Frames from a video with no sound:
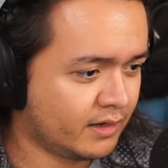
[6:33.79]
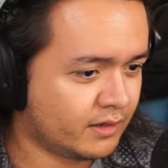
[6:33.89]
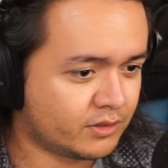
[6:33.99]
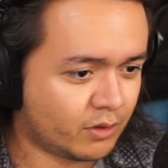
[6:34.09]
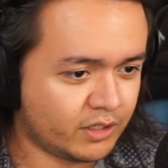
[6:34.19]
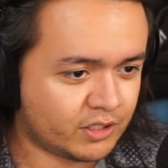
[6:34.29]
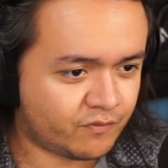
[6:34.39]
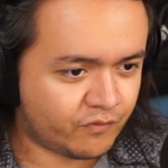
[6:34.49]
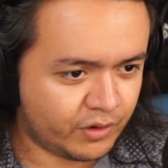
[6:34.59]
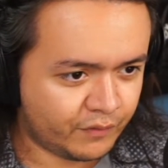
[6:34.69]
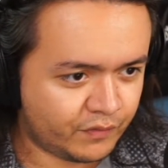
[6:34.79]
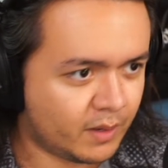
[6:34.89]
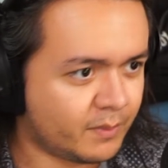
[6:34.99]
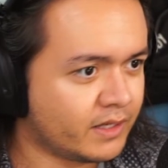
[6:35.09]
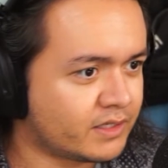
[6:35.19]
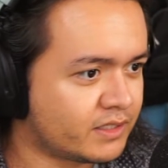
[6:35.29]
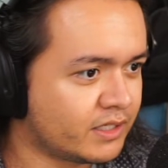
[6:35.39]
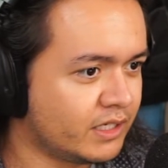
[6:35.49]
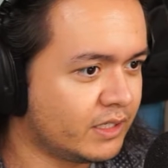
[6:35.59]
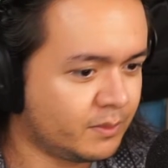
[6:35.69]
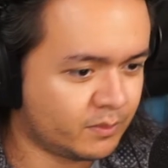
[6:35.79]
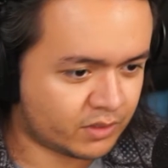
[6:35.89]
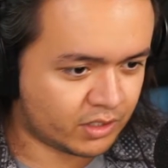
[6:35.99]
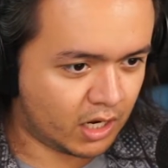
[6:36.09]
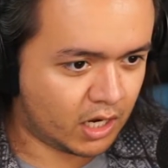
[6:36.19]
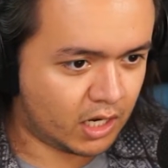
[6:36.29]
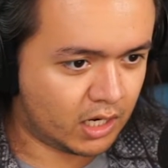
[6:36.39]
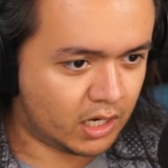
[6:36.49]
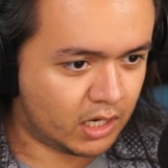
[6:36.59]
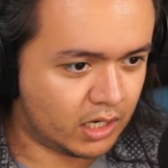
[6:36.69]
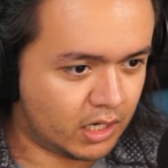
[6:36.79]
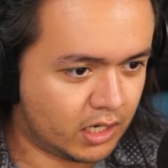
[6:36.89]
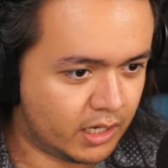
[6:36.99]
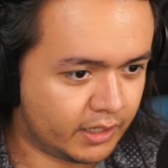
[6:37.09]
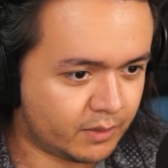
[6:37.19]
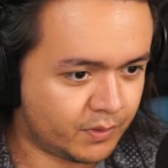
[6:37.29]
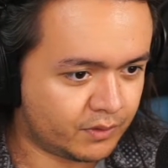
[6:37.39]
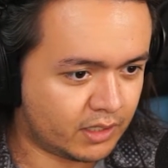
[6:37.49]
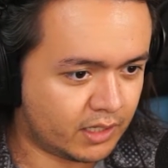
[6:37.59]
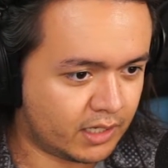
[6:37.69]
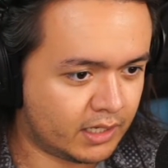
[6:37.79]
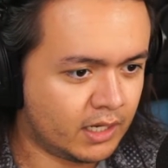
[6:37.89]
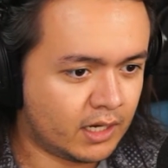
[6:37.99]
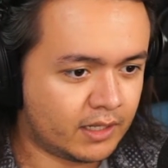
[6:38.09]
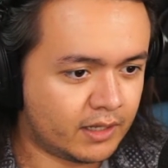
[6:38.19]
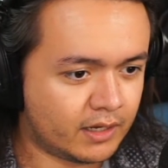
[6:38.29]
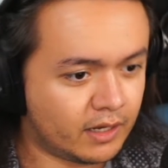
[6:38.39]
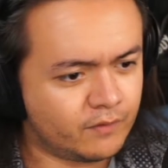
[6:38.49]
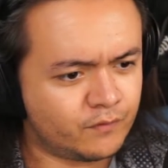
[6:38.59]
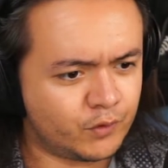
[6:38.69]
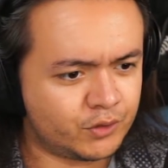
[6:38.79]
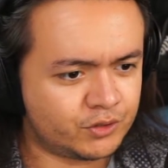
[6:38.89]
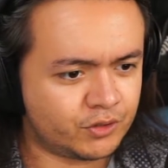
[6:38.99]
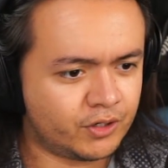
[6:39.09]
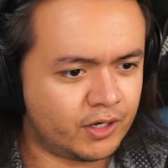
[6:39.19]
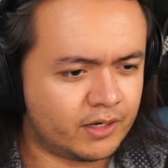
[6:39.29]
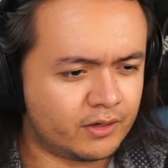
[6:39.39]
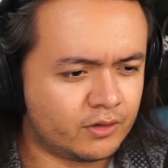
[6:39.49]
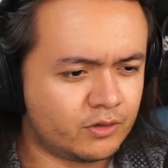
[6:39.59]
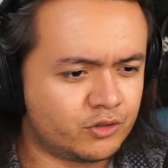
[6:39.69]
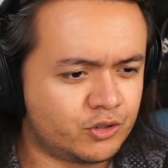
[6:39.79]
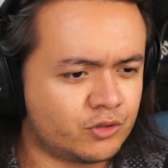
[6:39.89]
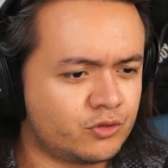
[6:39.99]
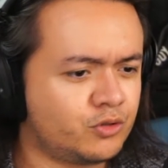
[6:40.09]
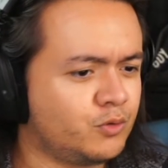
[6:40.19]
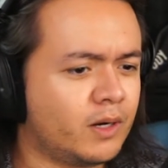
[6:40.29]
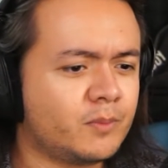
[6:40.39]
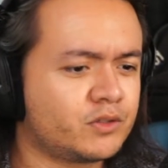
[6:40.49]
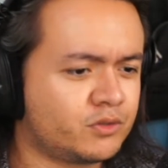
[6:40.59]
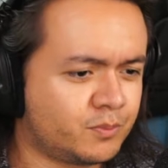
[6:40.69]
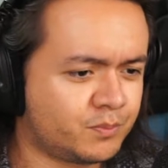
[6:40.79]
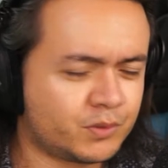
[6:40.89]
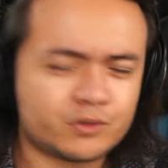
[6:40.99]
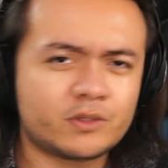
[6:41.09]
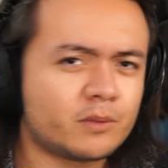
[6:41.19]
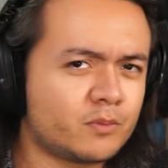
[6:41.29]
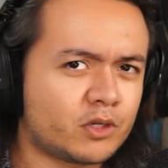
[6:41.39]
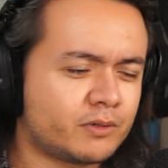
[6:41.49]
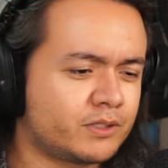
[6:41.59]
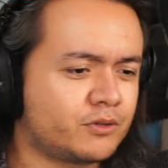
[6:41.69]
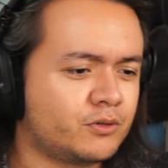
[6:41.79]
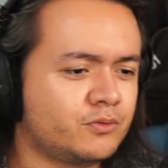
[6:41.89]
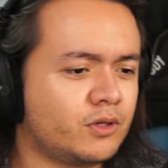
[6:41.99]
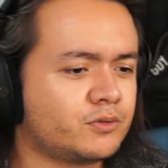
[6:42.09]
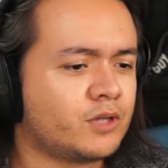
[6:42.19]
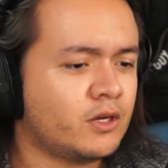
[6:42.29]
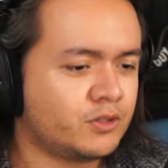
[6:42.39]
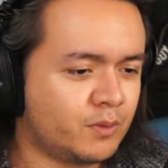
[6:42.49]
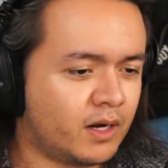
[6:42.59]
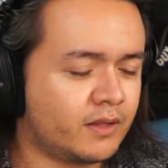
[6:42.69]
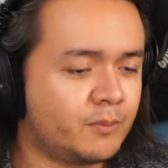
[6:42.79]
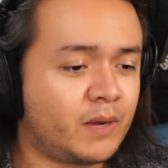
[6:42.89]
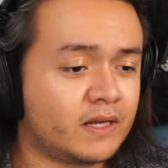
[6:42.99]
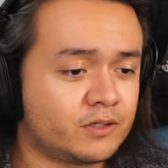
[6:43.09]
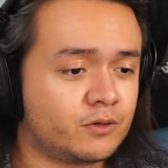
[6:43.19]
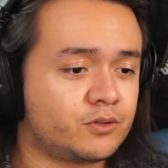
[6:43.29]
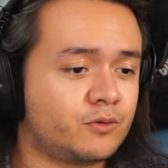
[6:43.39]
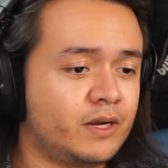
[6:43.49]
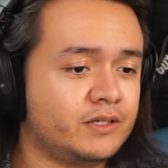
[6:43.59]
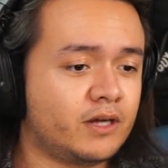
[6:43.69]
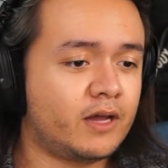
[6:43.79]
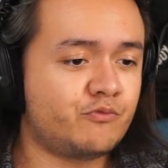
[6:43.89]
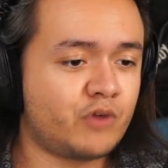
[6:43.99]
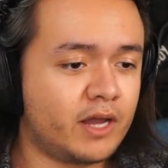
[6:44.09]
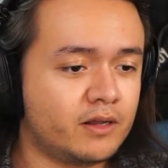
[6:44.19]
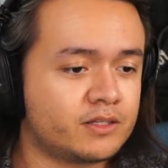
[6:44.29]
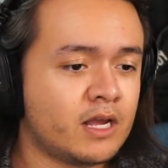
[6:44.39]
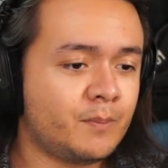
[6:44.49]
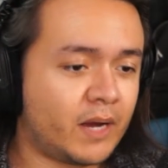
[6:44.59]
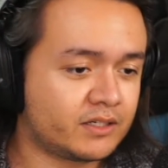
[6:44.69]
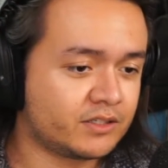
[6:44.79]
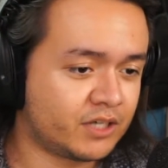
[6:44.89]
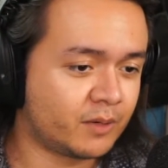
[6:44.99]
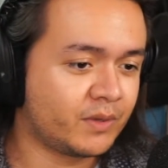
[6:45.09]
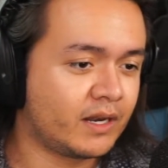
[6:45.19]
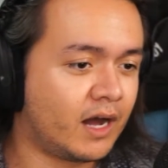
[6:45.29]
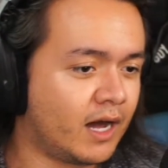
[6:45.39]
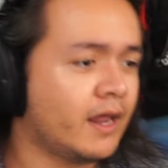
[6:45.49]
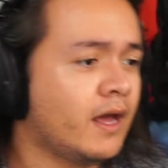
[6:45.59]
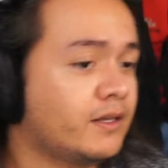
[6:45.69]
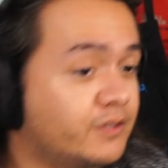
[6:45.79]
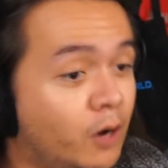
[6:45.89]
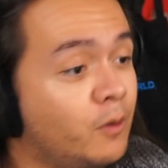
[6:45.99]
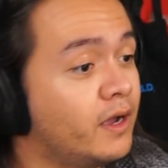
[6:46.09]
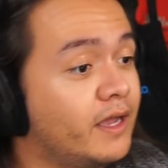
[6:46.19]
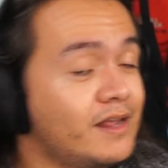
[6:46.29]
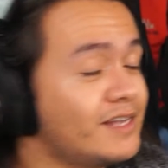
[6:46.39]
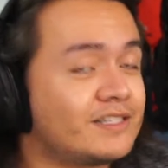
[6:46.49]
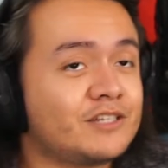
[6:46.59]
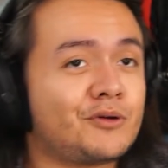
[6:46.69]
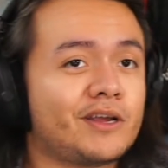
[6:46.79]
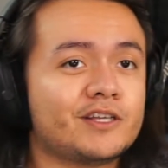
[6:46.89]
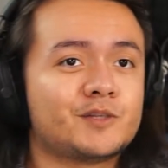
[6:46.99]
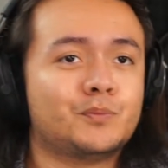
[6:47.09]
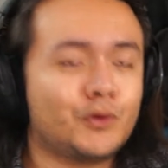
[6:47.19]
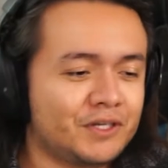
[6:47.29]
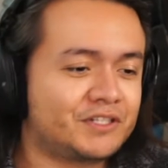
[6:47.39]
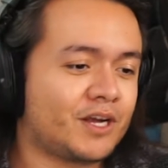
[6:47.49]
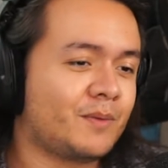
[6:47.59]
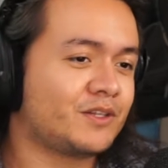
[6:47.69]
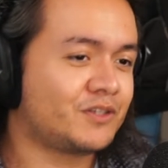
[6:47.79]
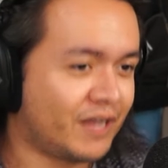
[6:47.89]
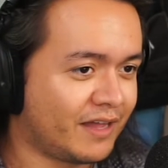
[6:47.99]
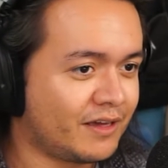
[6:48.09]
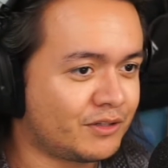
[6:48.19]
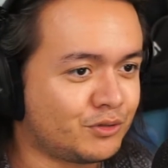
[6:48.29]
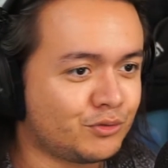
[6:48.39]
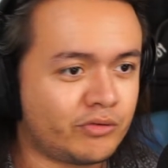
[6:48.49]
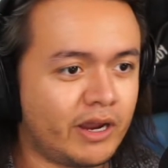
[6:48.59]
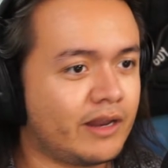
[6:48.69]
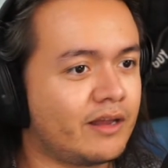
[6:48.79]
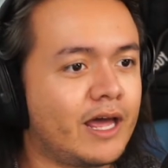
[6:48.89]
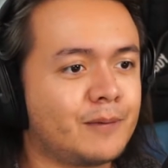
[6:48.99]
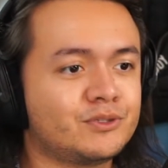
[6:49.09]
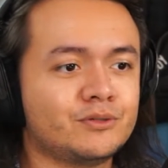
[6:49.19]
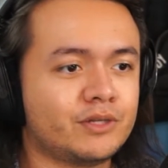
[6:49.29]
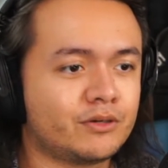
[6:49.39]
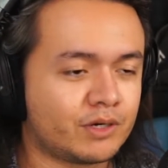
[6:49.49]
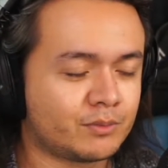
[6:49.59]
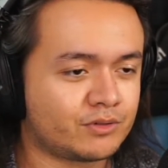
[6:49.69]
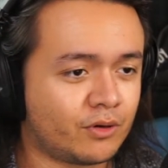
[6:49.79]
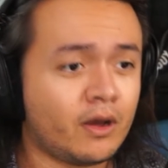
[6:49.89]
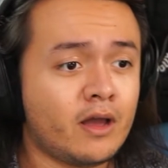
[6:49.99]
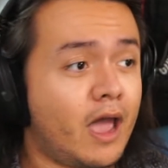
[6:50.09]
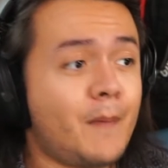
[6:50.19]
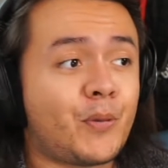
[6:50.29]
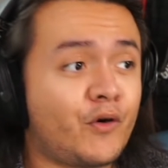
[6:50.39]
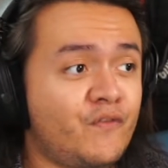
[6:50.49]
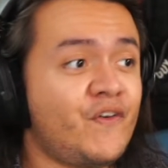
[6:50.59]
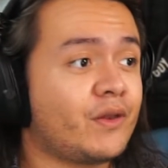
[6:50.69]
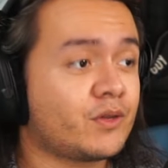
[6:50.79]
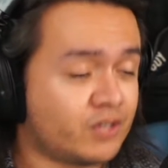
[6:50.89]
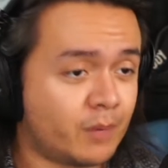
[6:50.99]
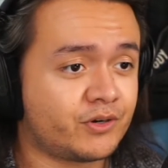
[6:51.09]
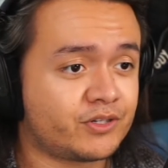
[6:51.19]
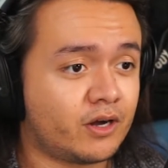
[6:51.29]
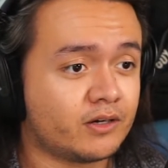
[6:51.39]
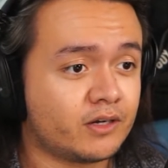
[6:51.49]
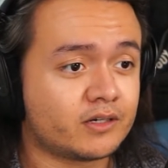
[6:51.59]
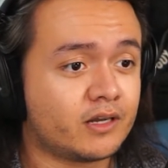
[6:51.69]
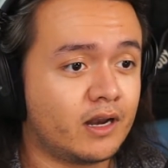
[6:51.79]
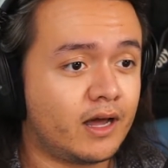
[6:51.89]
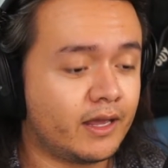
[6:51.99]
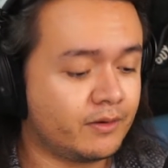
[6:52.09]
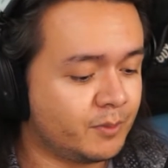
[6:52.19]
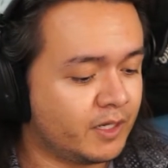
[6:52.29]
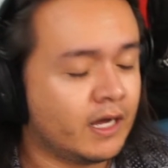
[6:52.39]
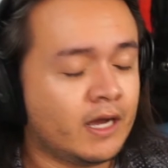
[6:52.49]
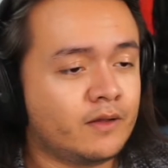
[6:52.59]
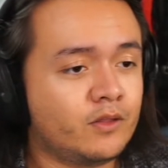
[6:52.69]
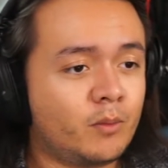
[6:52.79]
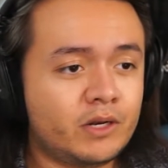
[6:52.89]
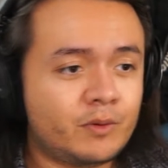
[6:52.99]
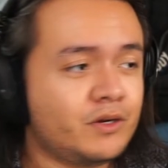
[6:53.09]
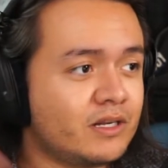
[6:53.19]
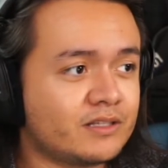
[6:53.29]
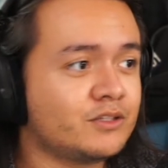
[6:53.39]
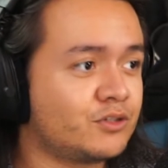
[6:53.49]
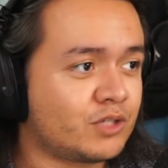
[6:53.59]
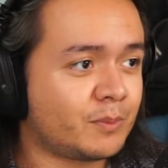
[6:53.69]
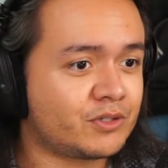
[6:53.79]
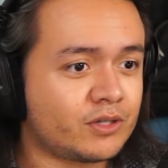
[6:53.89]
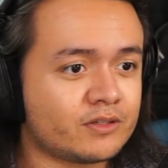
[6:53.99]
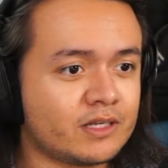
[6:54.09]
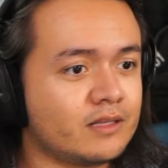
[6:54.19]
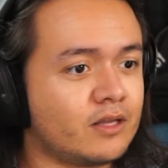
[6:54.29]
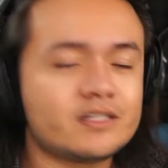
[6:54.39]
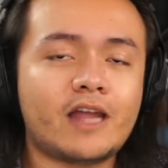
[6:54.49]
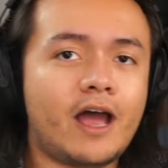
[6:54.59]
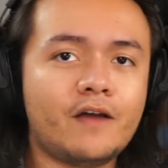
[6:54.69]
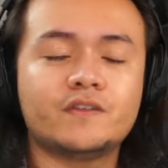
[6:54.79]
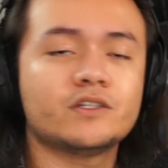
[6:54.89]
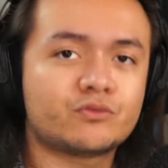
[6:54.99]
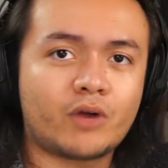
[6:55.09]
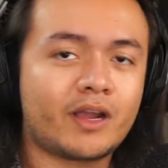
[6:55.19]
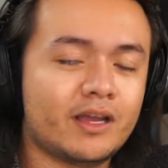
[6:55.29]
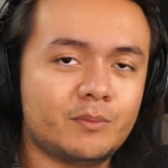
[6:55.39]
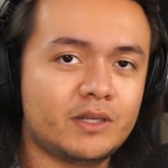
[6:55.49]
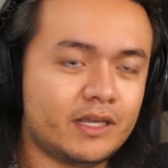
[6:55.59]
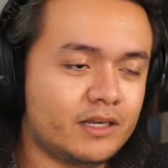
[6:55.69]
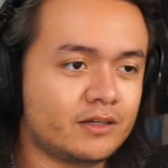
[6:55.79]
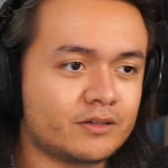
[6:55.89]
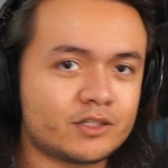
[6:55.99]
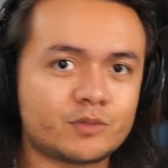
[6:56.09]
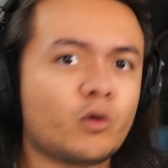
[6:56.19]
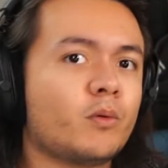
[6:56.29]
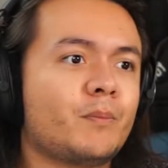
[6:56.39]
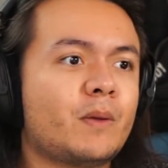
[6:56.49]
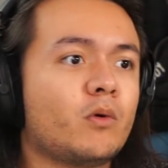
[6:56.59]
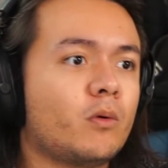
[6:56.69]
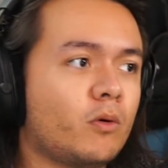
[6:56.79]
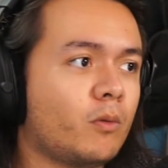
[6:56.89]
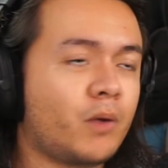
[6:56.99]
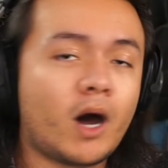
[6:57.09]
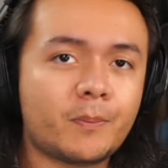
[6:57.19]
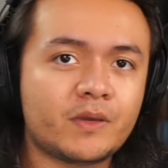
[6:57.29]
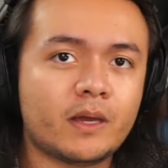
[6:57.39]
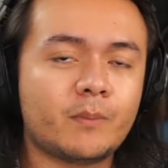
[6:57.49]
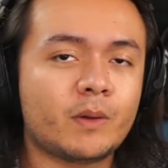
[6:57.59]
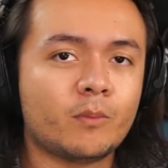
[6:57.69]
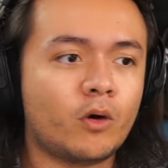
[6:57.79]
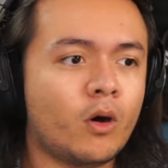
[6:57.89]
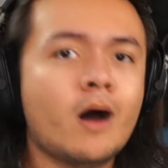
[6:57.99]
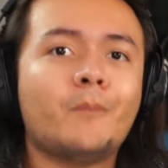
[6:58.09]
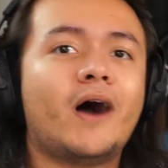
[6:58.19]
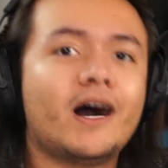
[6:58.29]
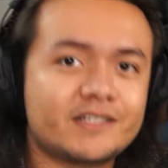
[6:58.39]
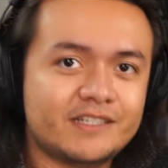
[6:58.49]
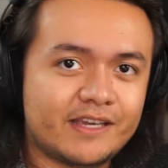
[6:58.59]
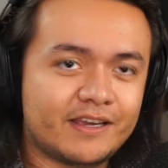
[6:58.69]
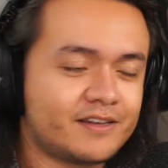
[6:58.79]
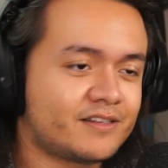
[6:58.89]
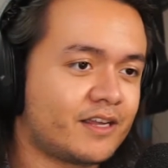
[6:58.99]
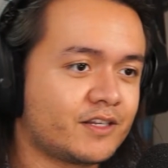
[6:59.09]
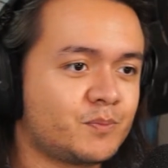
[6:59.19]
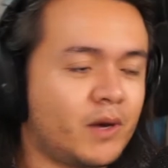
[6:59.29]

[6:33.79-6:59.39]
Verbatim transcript: So at least three of them, it seems, uh, like Composer Han, and then yeah, Versachoi and Jun 2. I'm not sure, I'm not quite sure who those two are. And then Bang Chan also Ranger and Riders, Bang Chan, Changbin, Han. So it is the Stray Kids boys coming together to create an absolutely incredible song. A perfect summer song, not gonna lie. You mean, normally when you listen to summer songs, it doesn't have this rock element in it because it's more a bit more poppy, a bit more party in a sense.